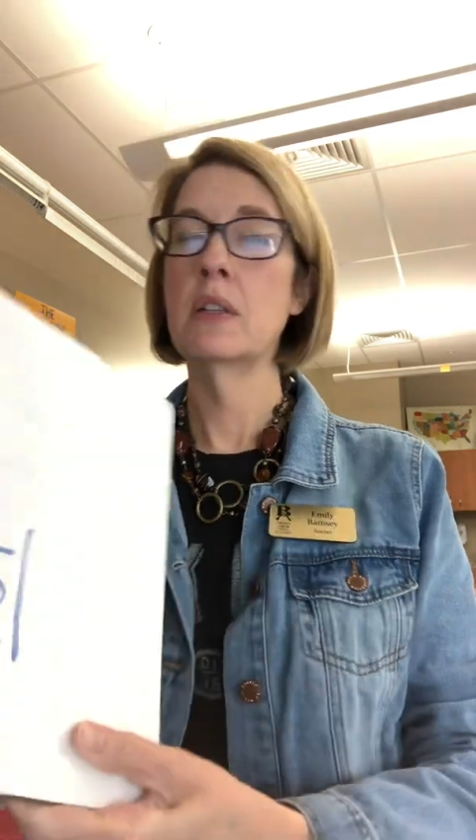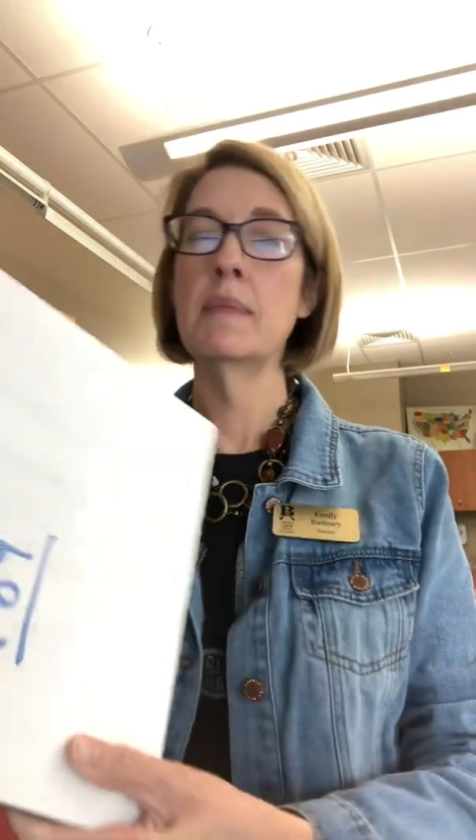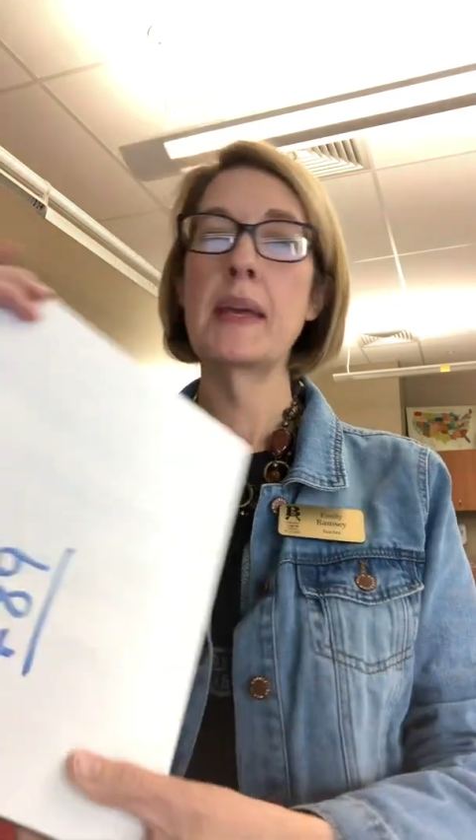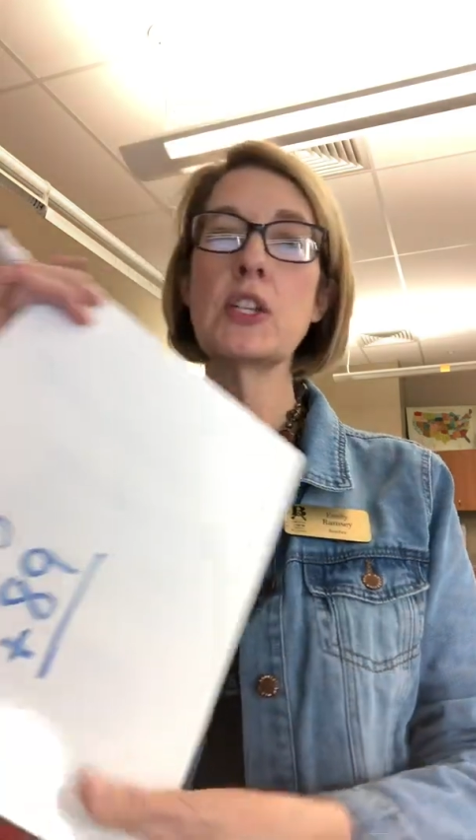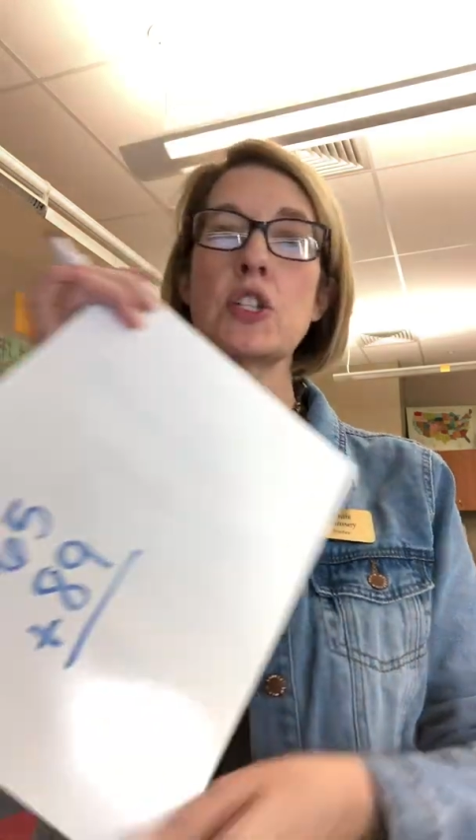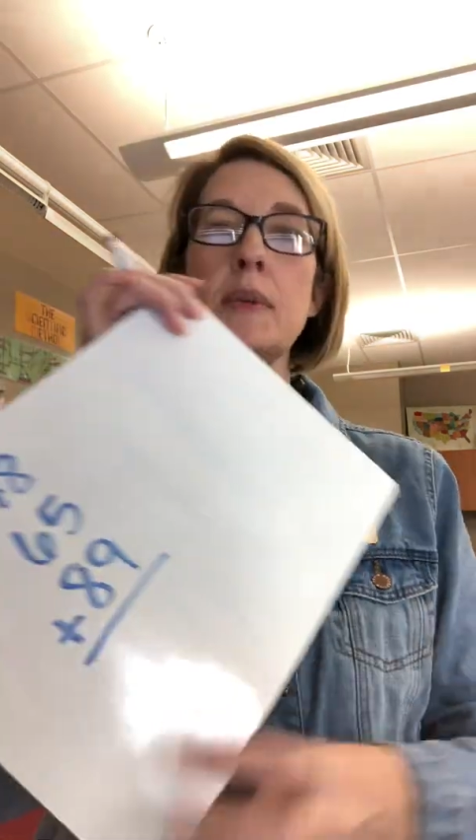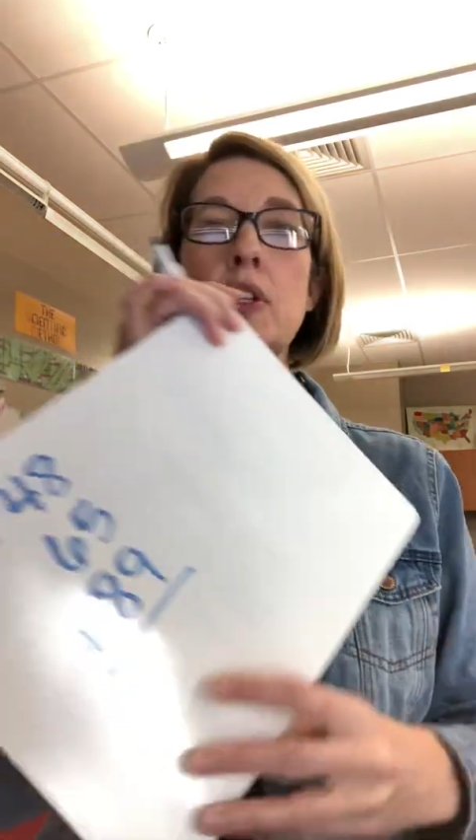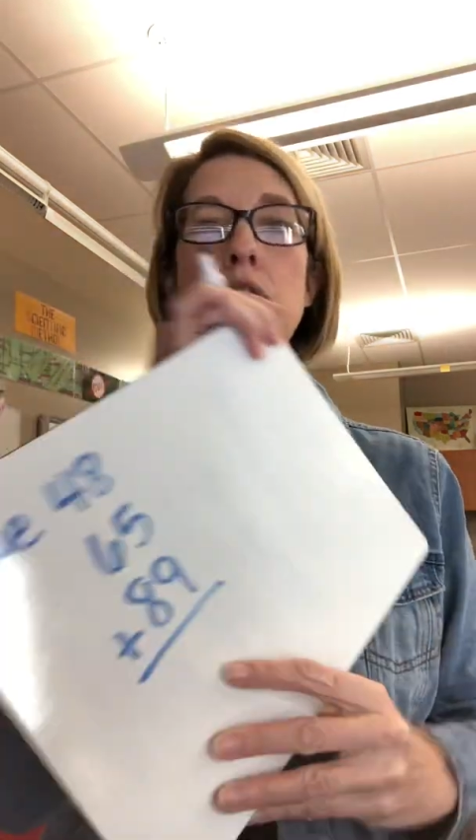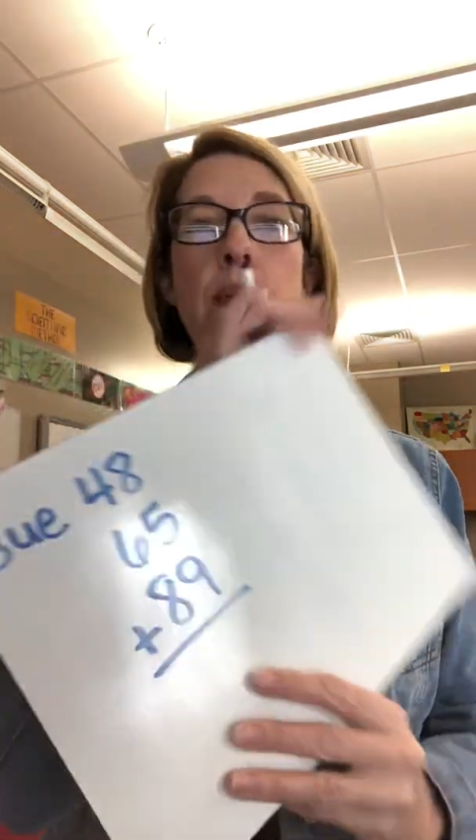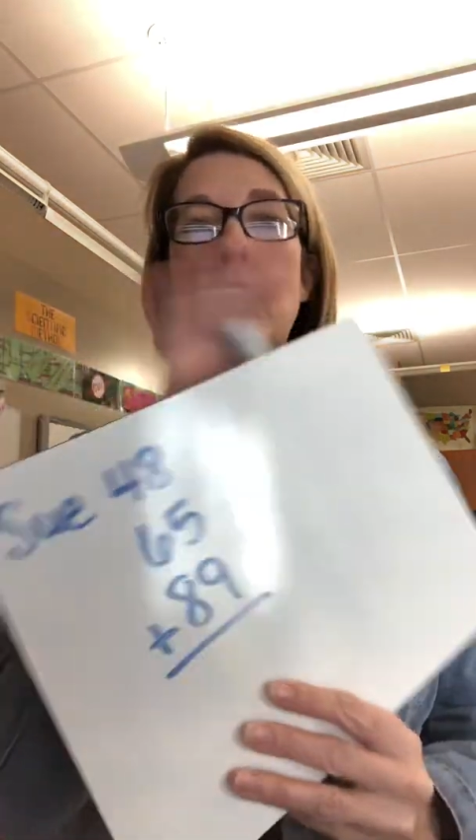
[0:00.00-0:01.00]
Make sure when
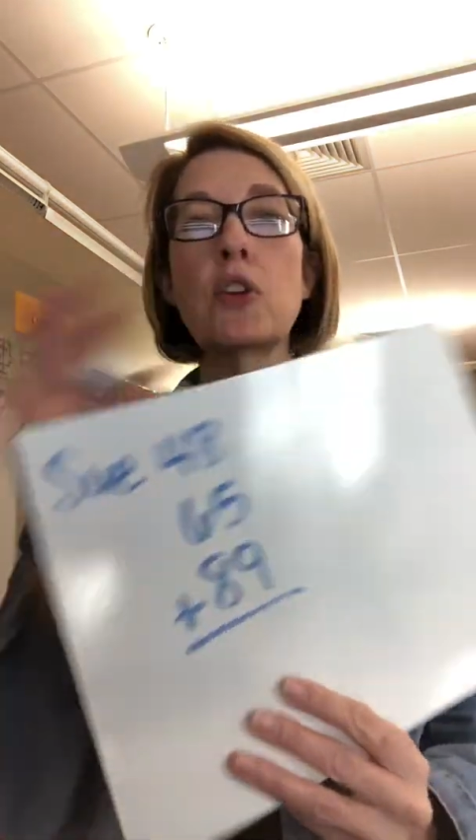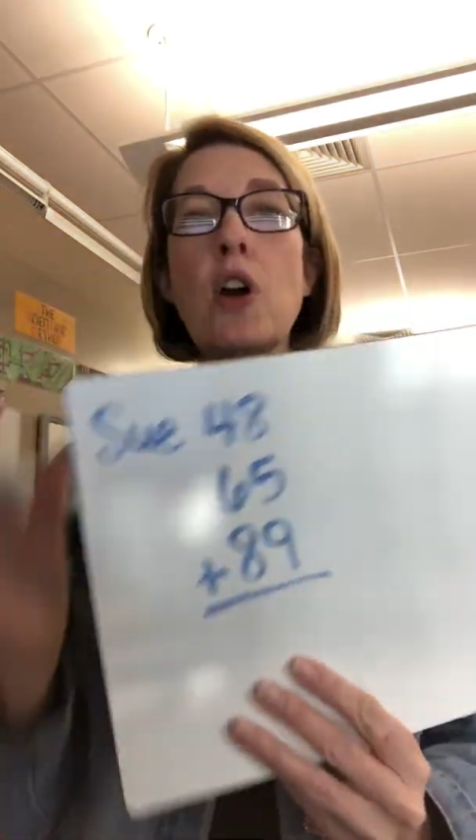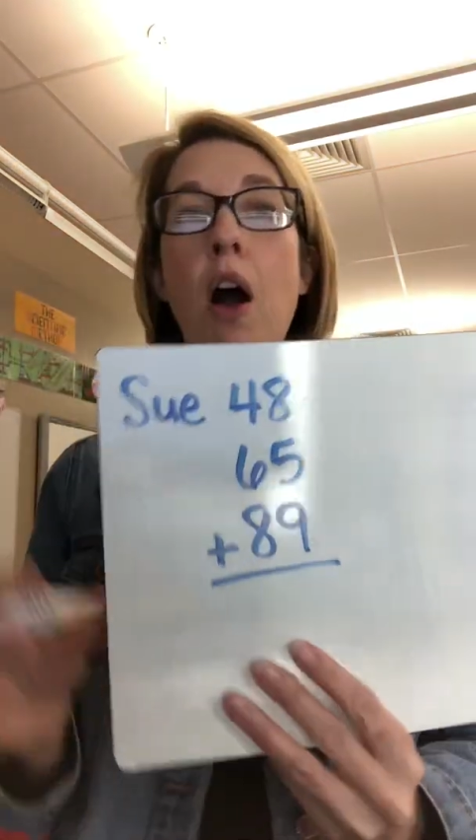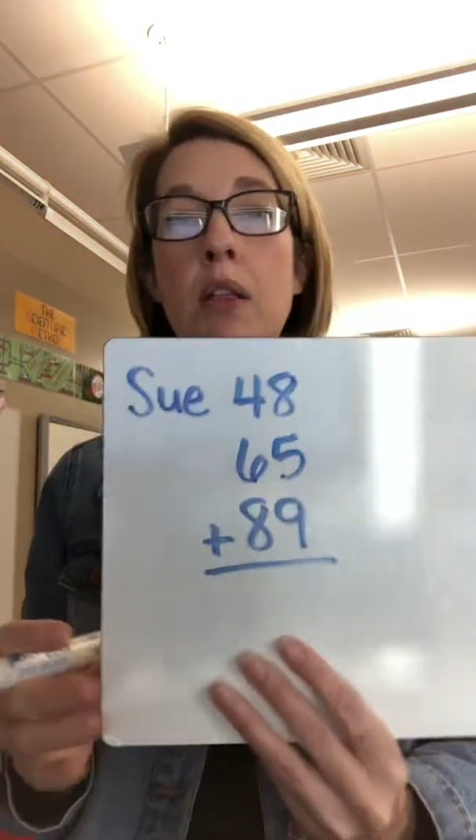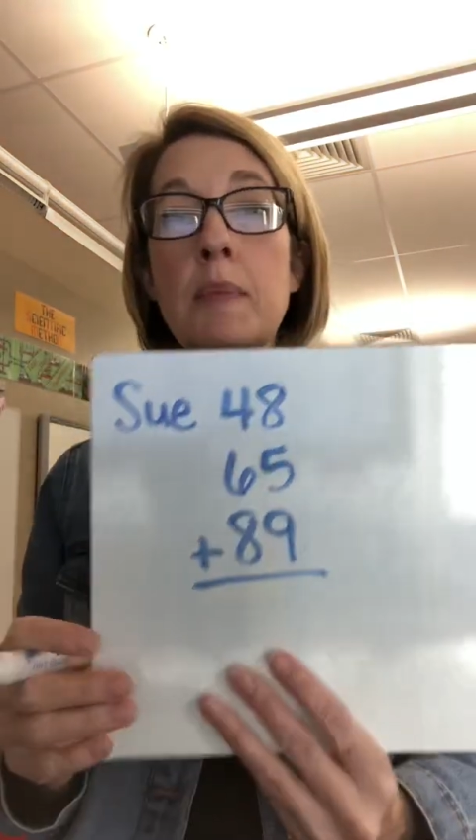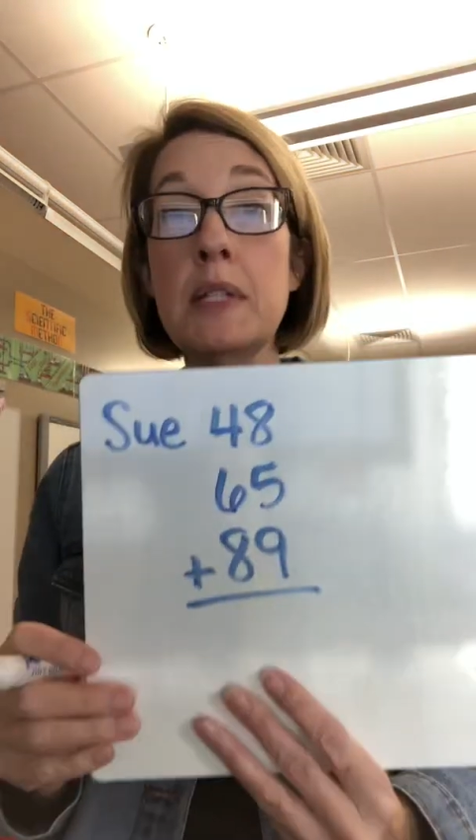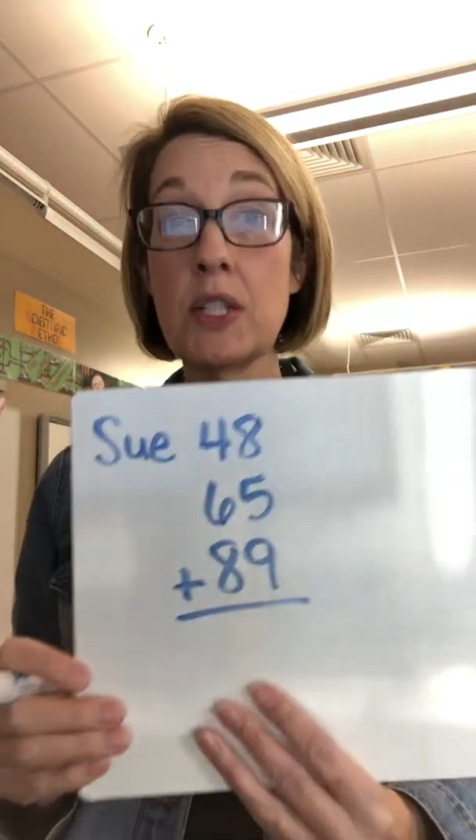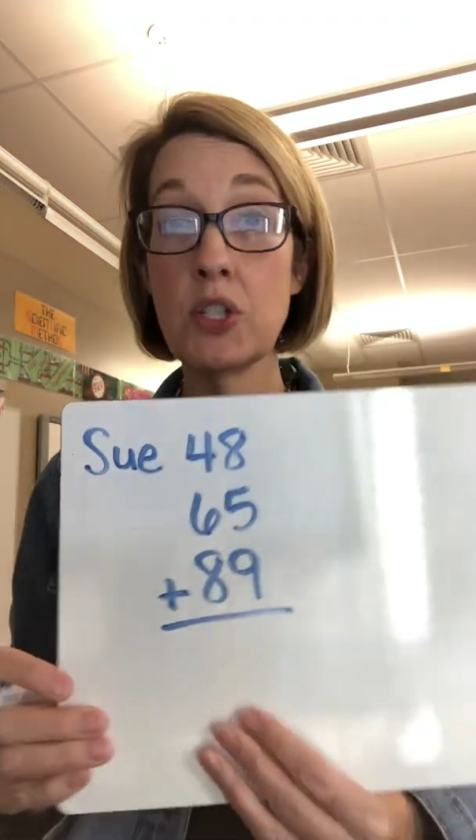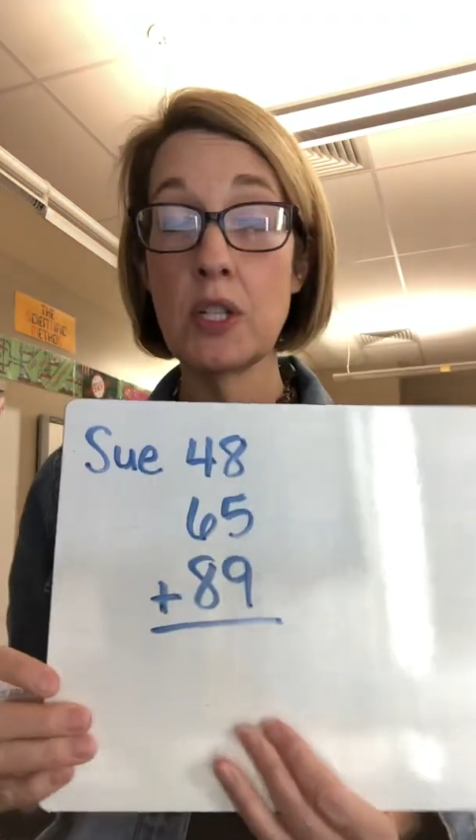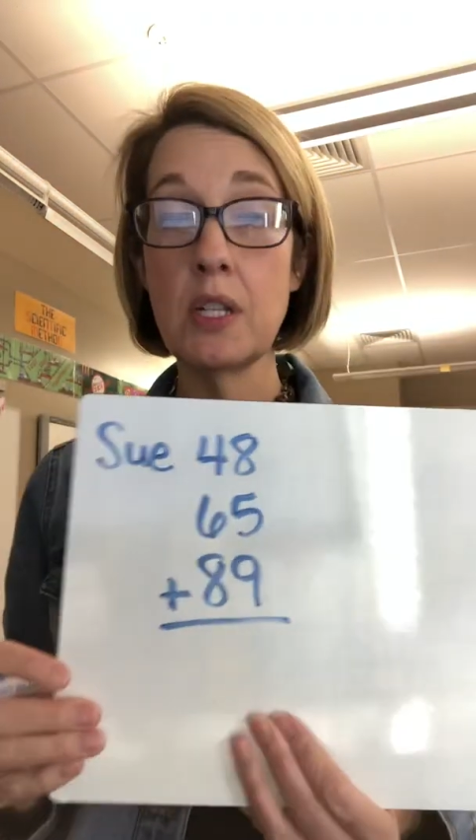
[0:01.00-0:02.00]
you're doing your column
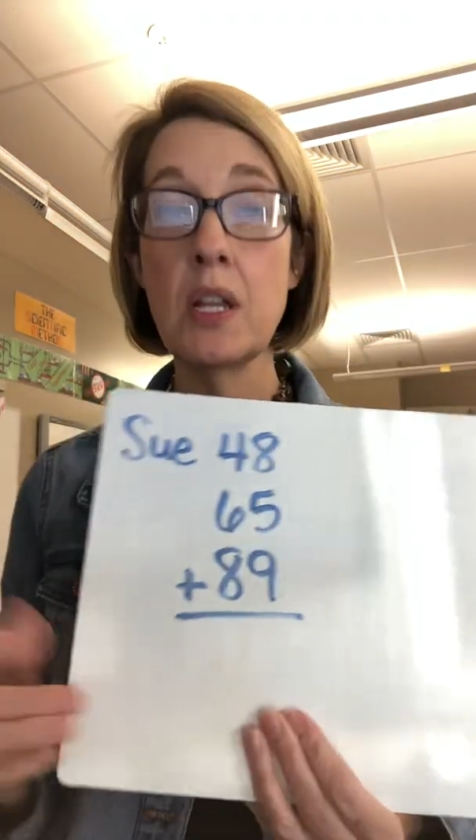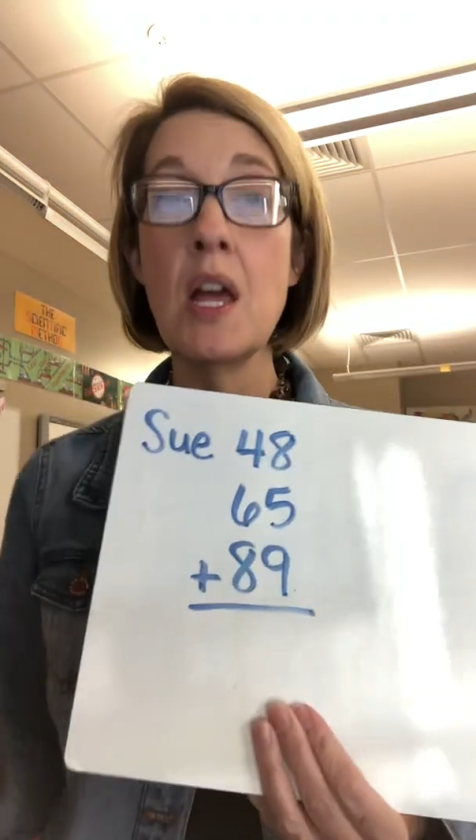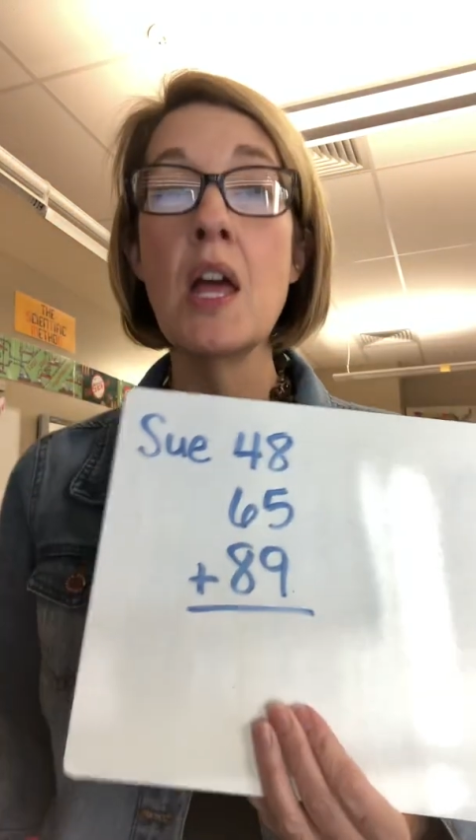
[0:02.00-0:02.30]
addition,